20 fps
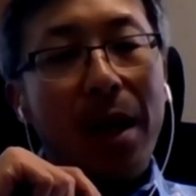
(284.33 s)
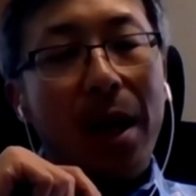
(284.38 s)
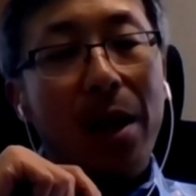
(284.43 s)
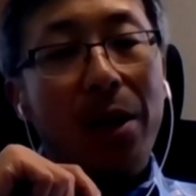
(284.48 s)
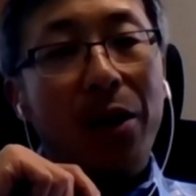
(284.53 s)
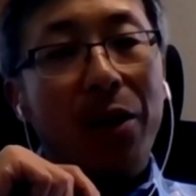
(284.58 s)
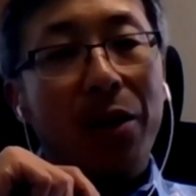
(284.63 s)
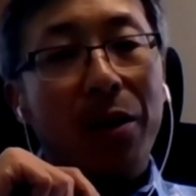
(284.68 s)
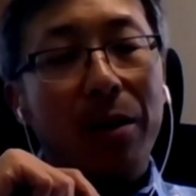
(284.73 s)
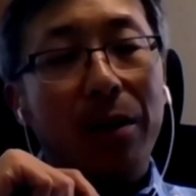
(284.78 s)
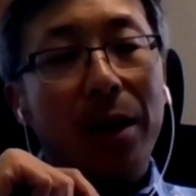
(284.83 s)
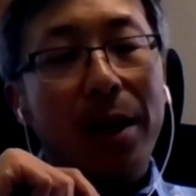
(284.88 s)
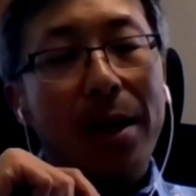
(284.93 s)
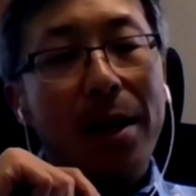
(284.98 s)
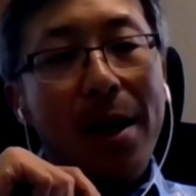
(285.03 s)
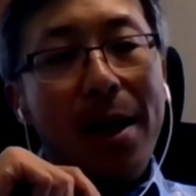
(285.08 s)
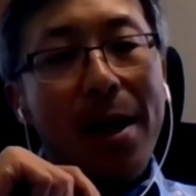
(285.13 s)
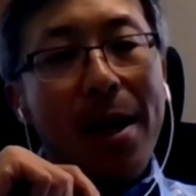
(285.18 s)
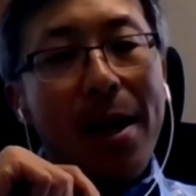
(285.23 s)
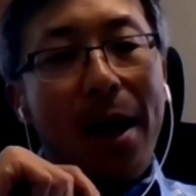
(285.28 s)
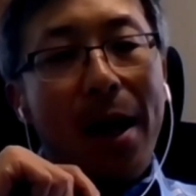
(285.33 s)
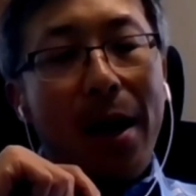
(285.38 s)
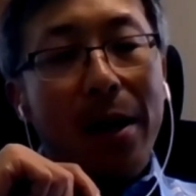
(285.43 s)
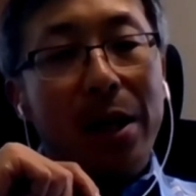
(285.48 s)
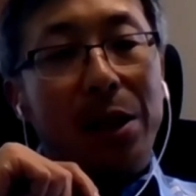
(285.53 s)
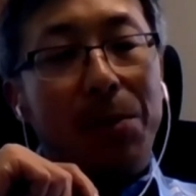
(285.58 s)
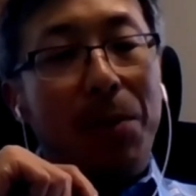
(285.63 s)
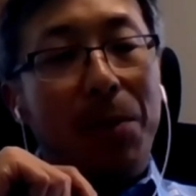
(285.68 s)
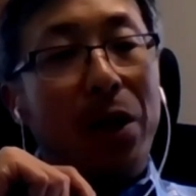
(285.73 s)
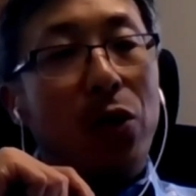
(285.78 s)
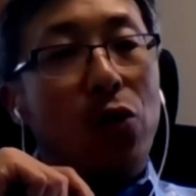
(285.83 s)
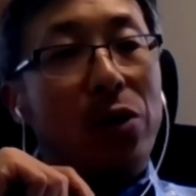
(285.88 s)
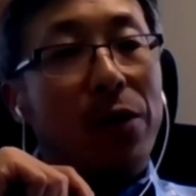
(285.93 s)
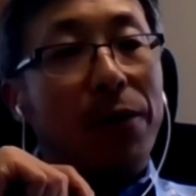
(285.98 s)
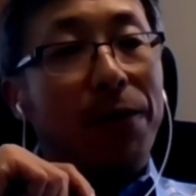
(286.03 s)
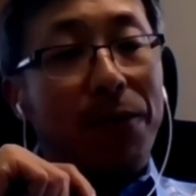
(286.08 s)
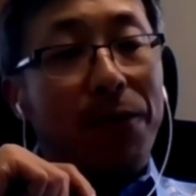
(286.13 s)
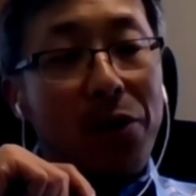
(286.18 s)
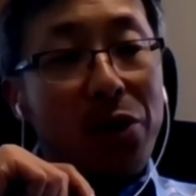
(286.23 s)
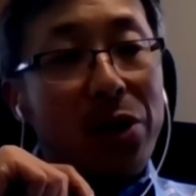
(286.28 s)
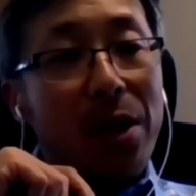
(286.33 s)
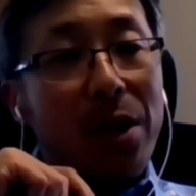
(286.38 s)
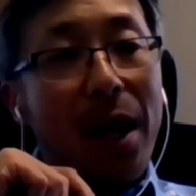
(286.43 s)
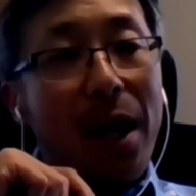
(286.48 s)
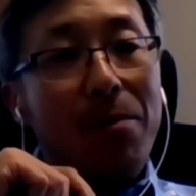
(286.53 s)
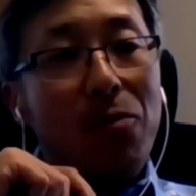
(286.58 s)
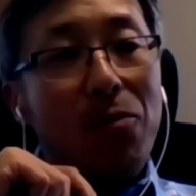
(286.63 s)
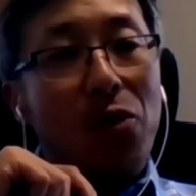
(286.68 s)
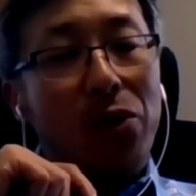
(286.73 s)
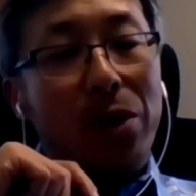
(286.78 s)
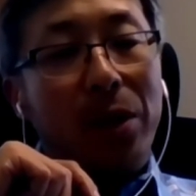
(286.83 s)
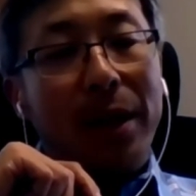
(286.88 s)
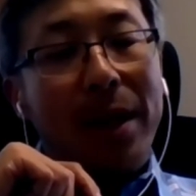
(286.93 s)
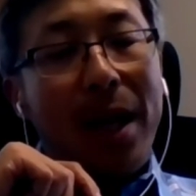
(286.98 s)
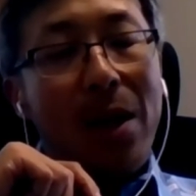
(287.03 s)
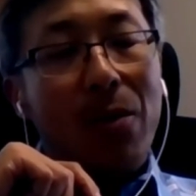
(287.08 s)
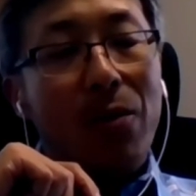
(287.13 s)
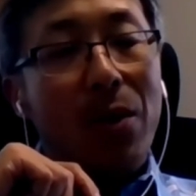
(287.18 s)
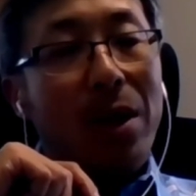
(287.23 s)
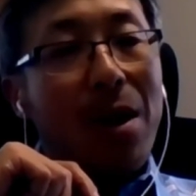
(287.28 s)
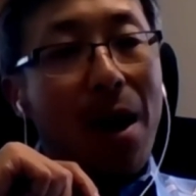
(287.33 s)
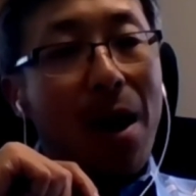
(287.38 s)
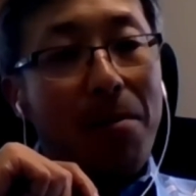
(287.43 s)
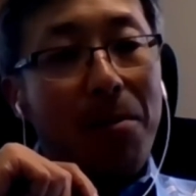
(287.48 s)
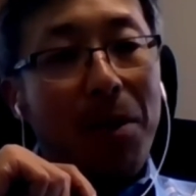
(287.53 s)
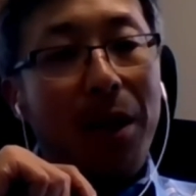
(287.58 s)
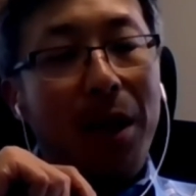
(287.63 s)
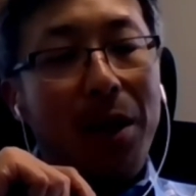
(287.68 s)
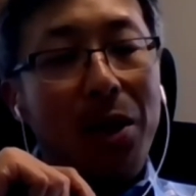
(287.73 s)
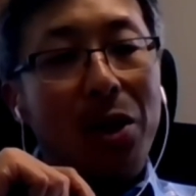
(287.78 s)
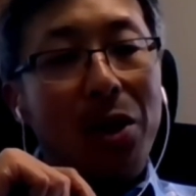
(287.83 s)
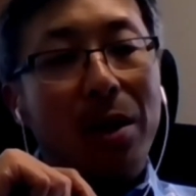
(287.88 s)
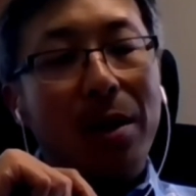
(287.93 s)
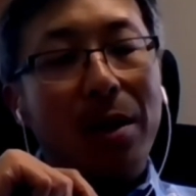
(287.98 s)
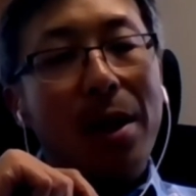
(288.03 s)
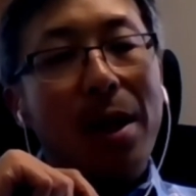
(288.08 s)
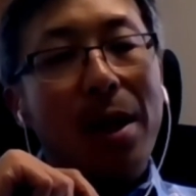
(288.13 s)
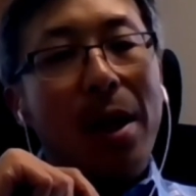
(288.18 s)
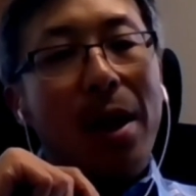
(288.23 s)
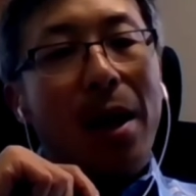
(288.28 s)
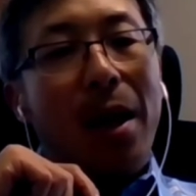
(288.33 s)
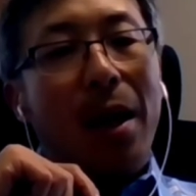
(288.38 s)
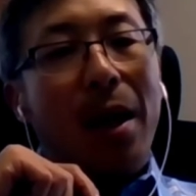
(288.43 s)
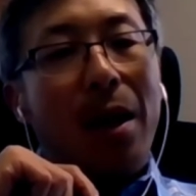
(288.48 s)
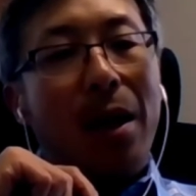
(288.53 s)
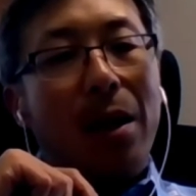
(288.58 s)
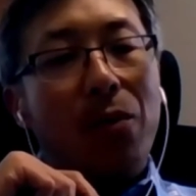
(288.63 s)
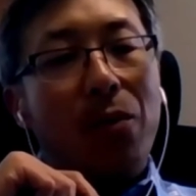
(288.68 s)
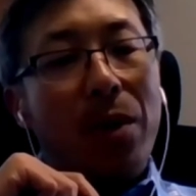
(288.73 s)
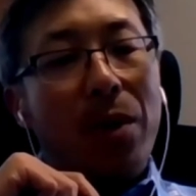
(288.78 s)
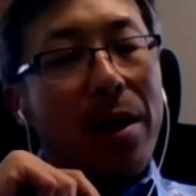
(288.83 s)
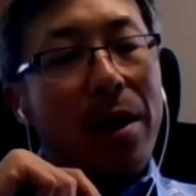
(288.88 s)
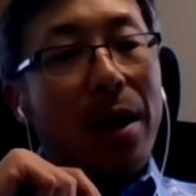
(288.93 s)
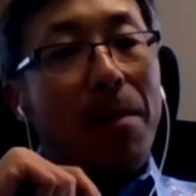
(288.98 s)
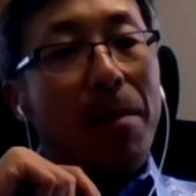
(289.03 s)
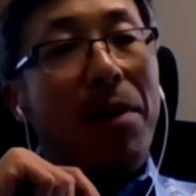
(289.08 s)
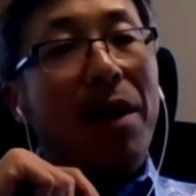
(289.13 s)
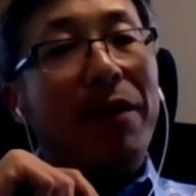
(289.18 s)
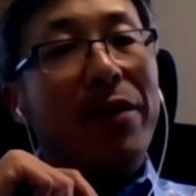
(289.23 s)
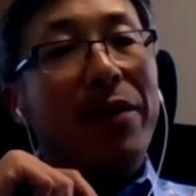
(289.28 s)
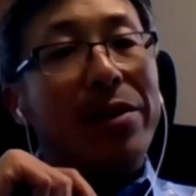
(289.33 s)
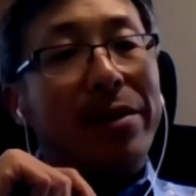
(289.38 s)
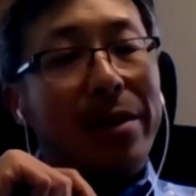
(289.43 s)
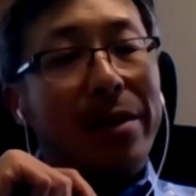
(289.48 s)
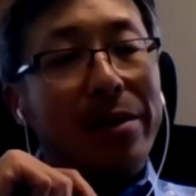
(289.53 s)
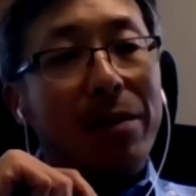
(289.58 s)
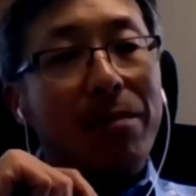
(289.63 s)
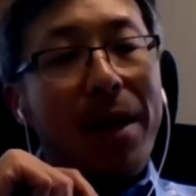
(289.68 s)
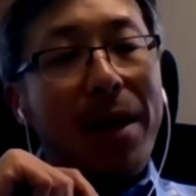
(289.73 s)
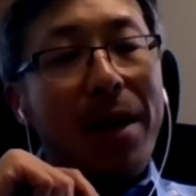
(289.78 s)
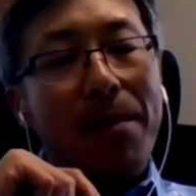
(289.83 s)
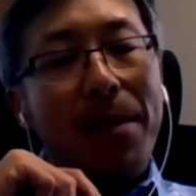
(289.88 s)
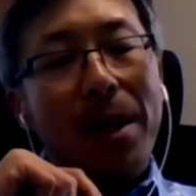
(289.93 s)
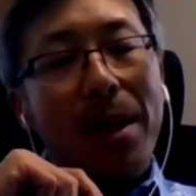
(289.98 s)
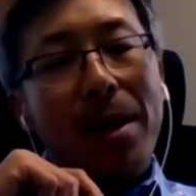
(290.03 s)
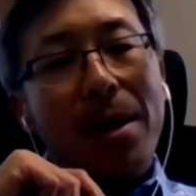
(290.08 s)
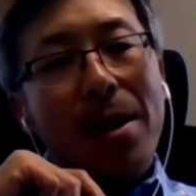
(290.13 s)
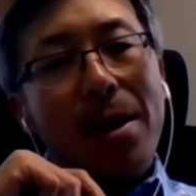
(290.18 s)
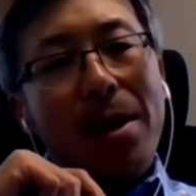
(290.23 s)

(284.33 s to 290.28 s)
Currently, it's being used in first line mostly now with a combination with bevacizumab.